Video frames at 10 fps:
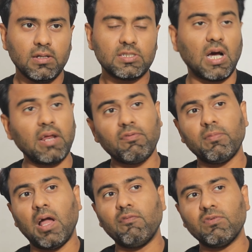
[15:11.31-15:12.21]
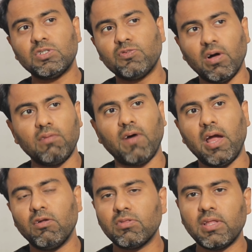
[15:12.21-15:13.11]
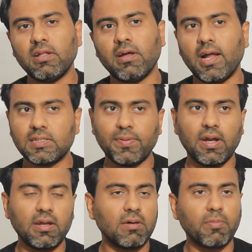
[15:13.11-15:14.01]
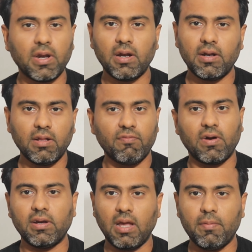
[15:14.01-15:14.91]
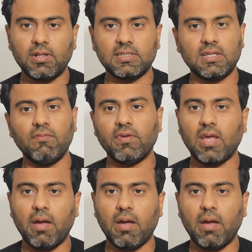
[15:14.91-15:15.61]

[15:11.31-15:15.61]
Starting from the iPhone 12, I don't think there has been any upgrade in the front camera, in the selfie